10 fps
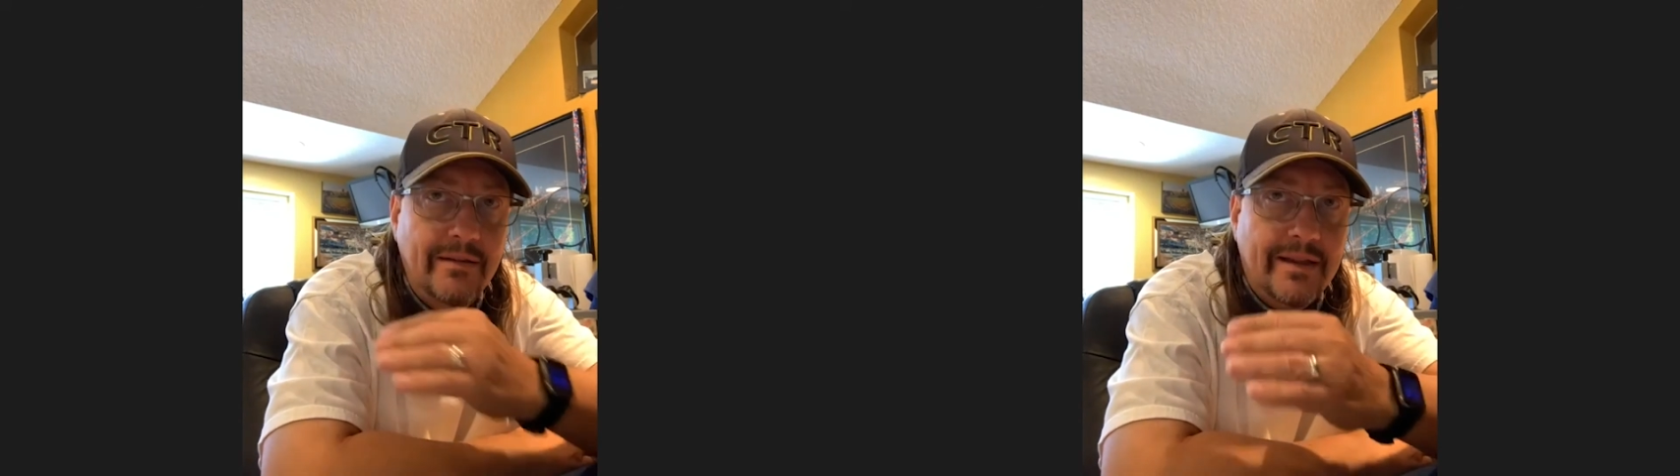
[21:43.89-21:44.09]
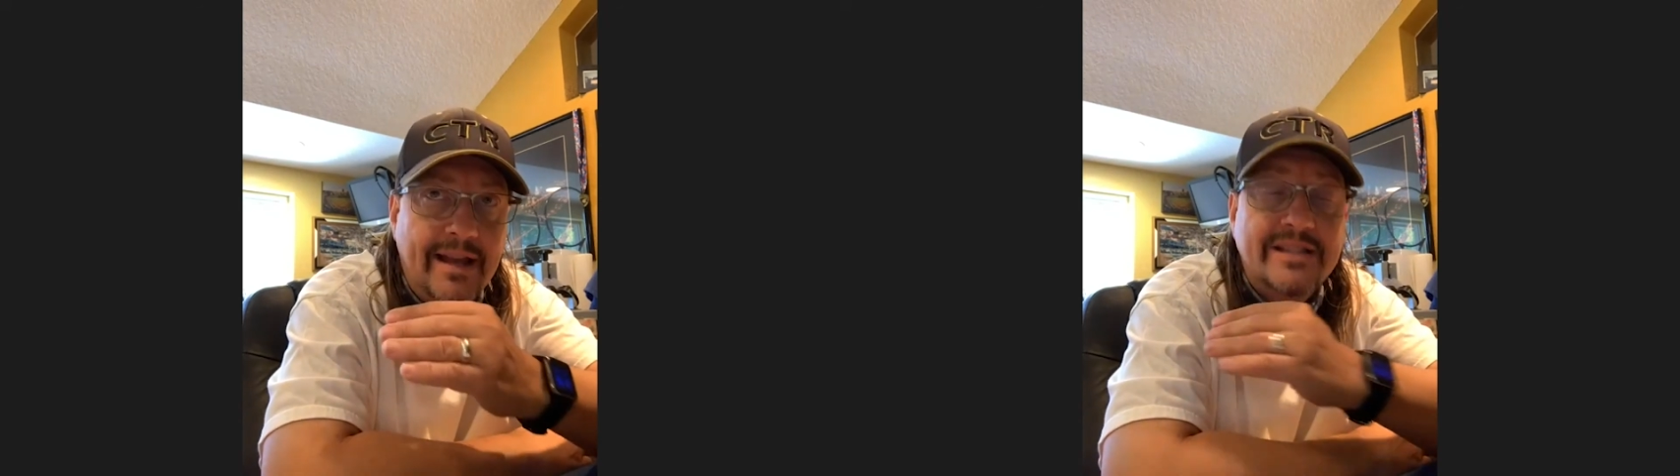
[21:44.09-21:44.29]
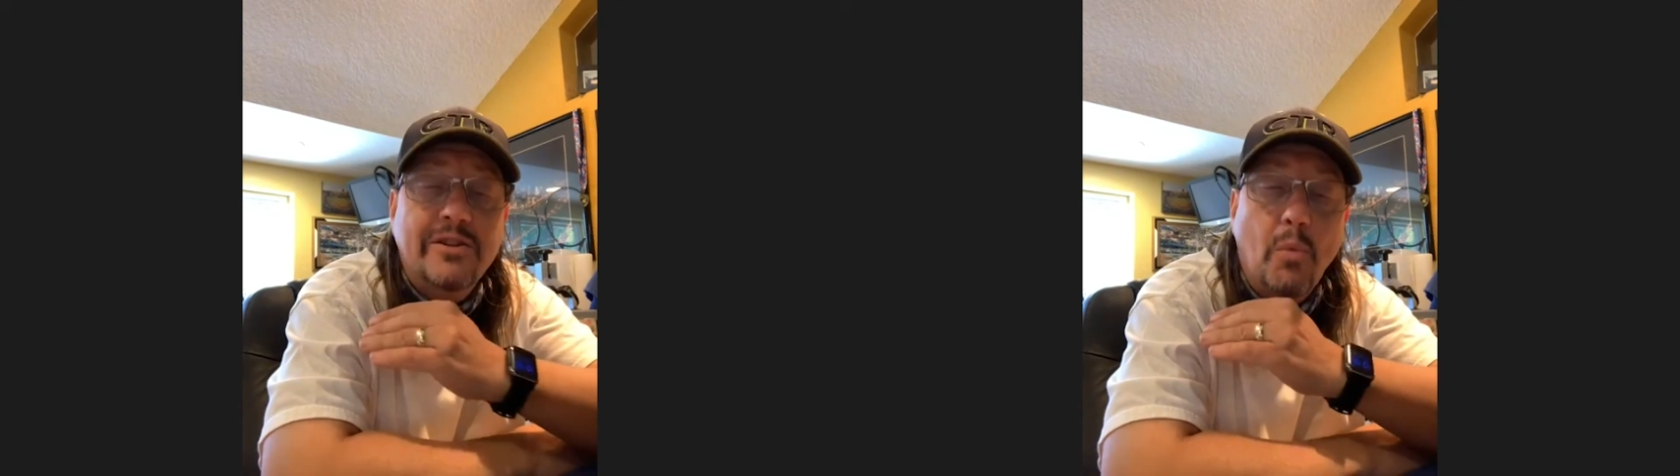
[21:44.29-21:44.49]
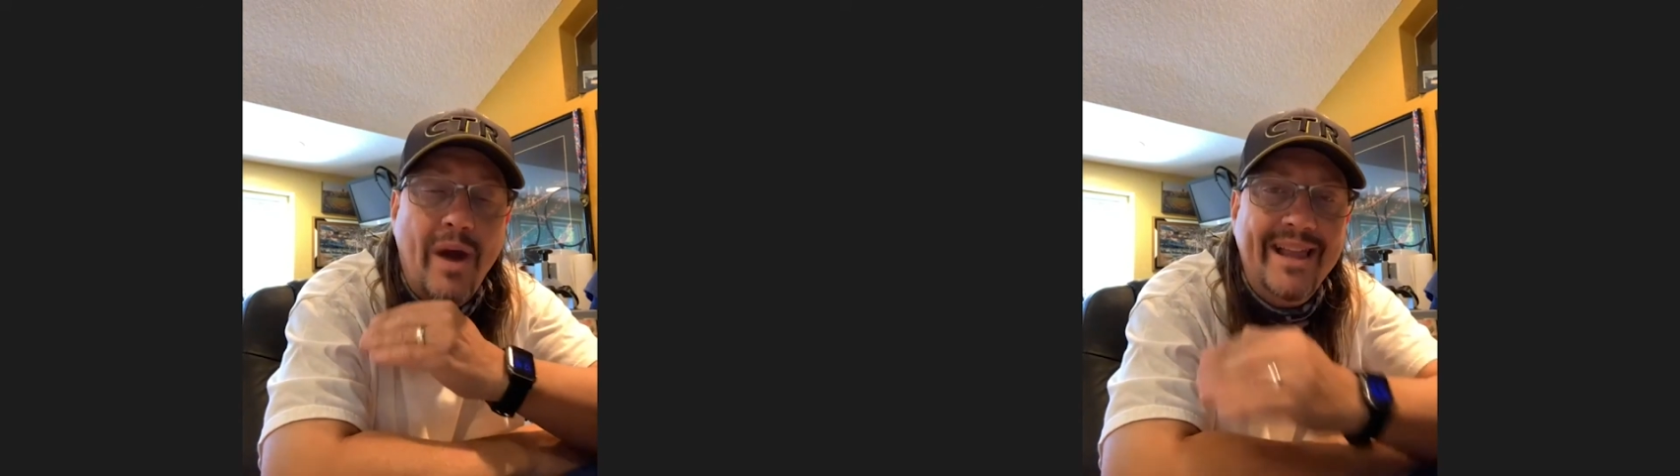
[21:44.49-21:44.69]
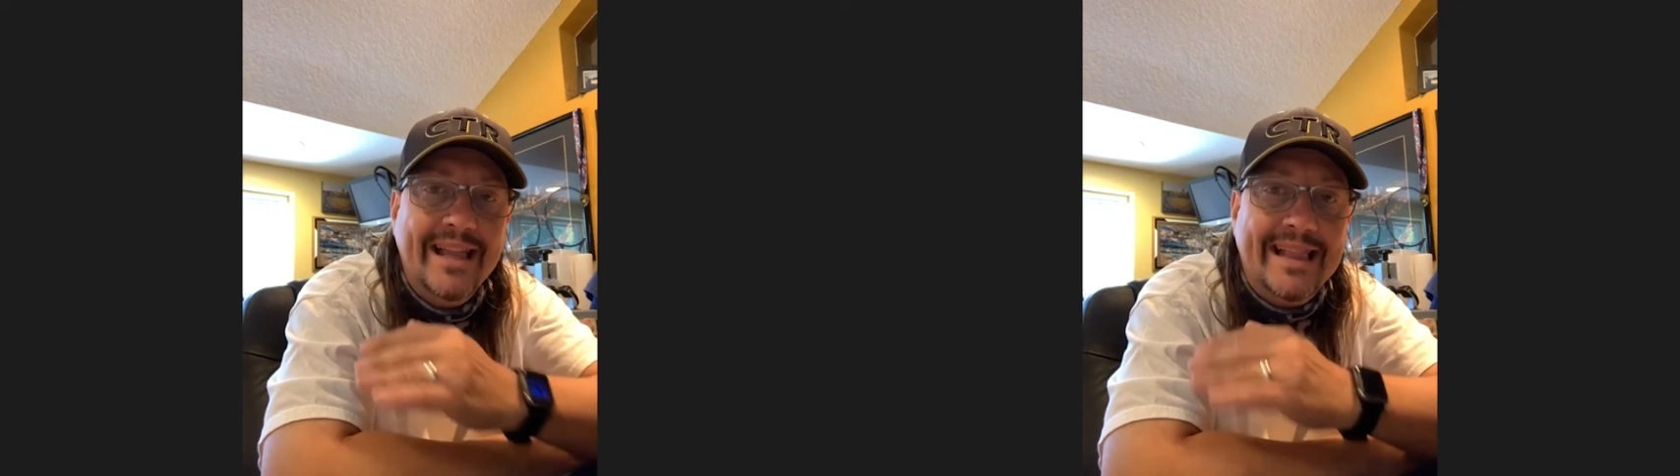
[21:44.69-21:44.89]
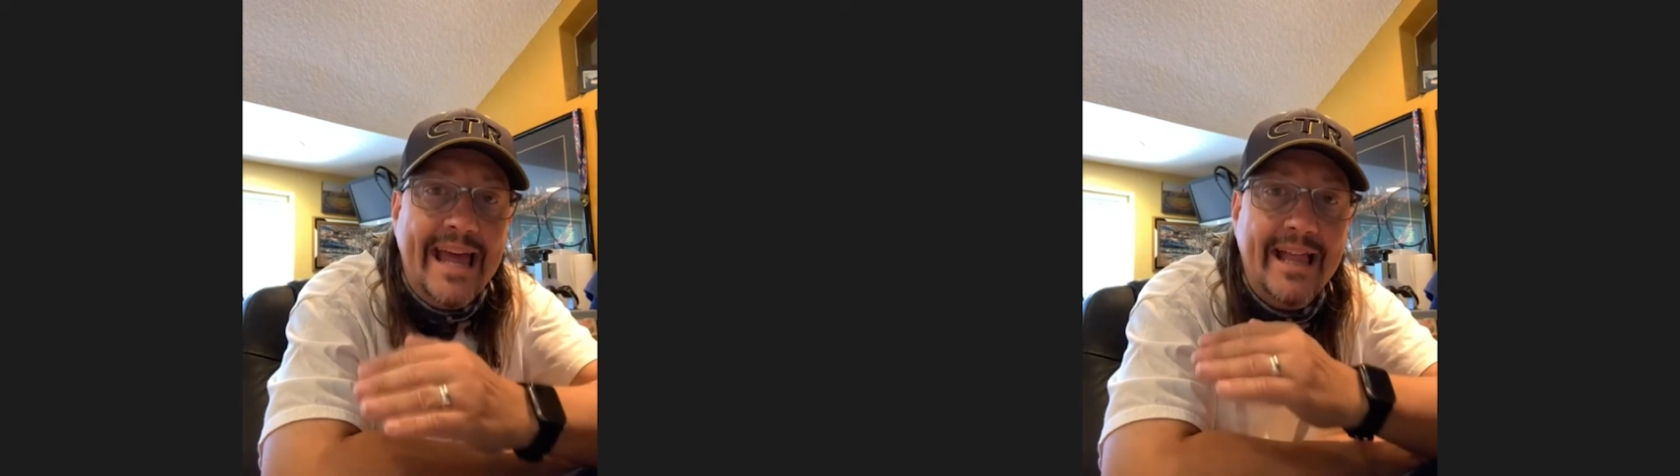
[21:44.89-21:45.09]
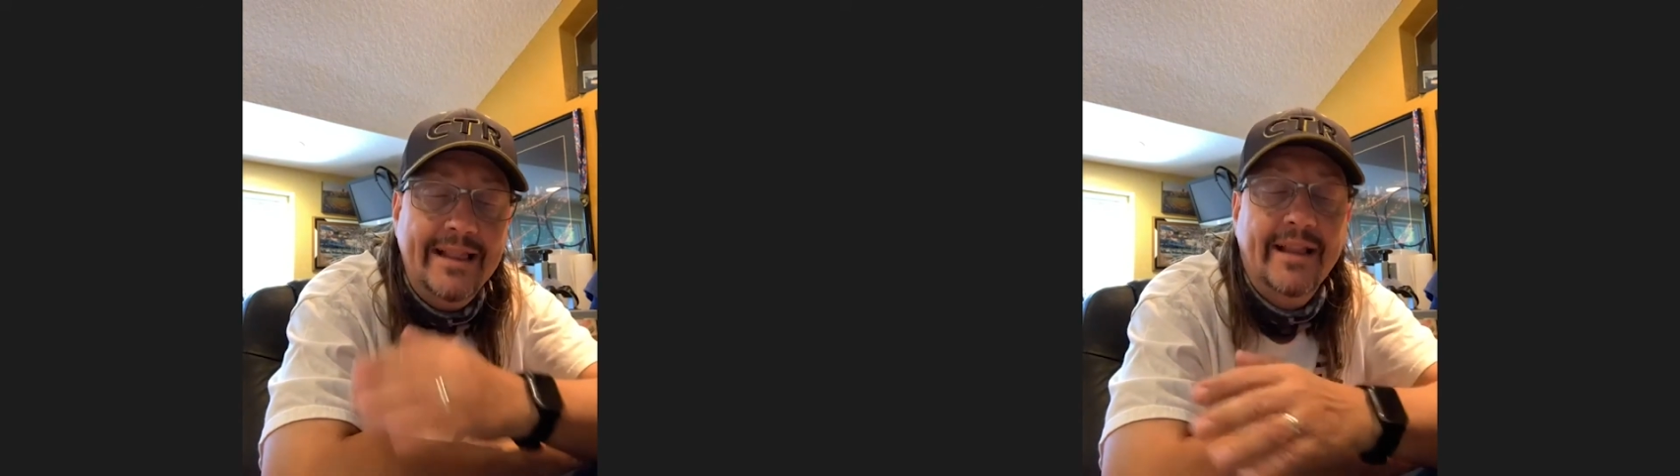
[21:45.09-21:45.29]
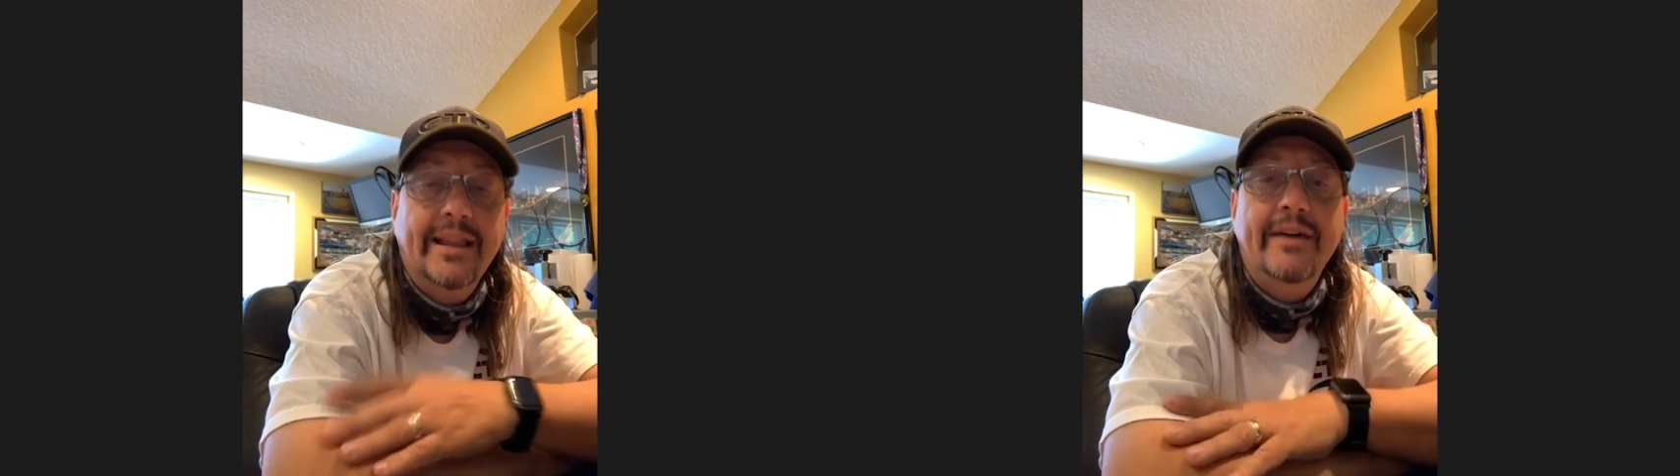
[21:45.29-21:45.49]
tennis the way that the
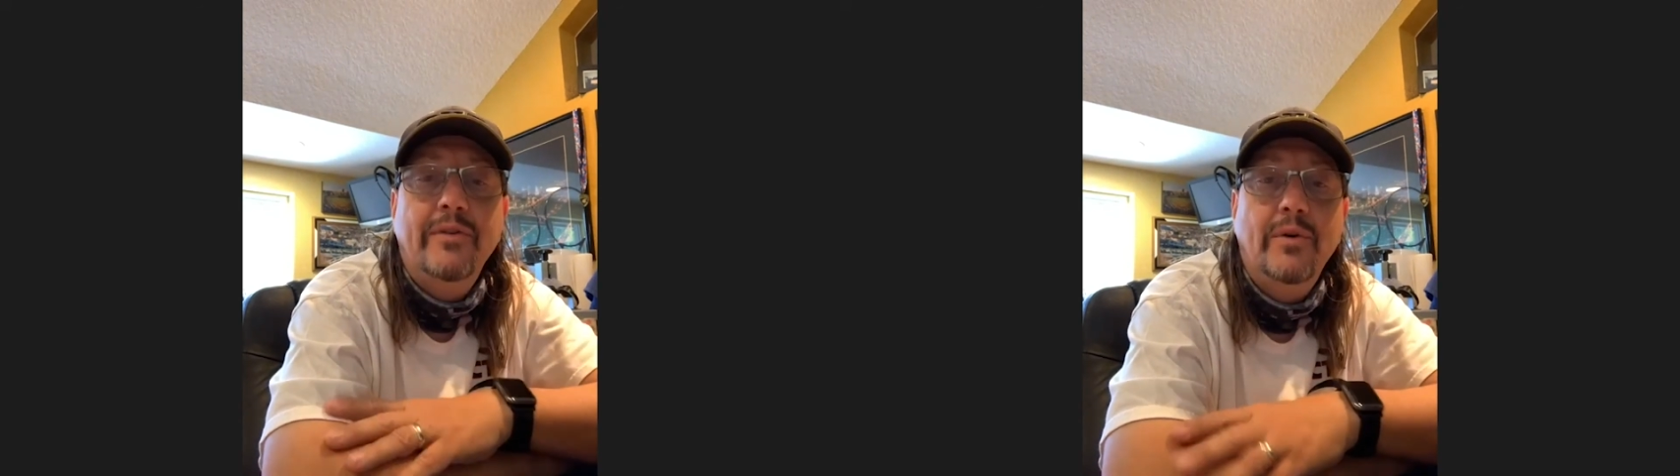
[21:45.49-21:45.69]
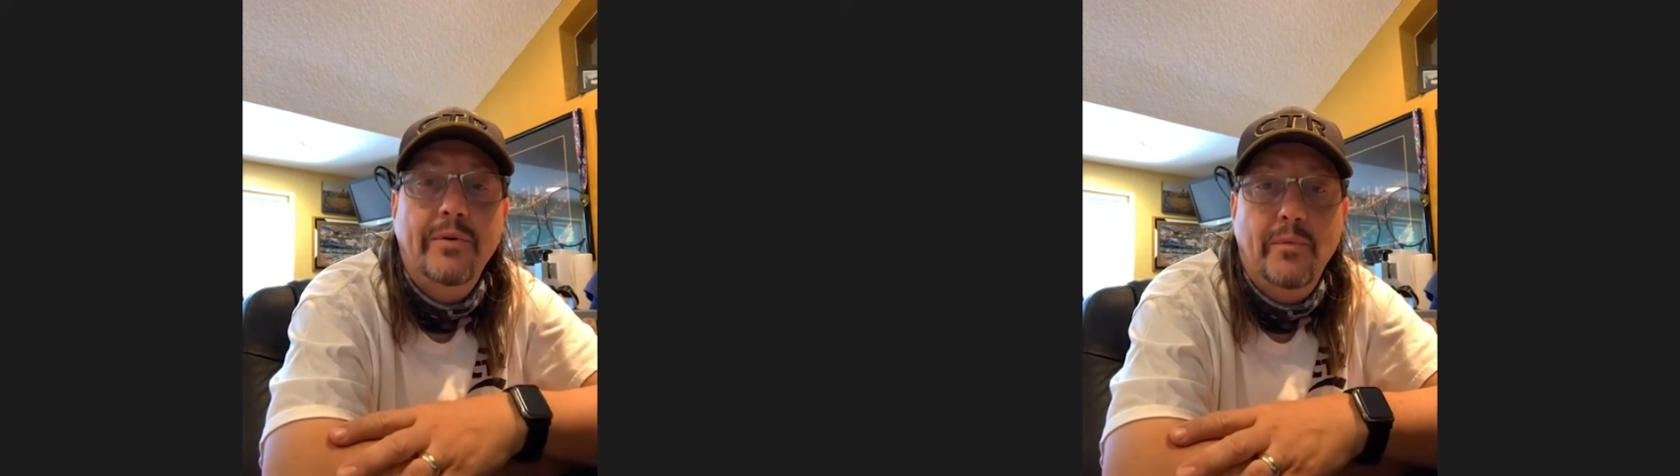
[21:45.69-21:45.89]
level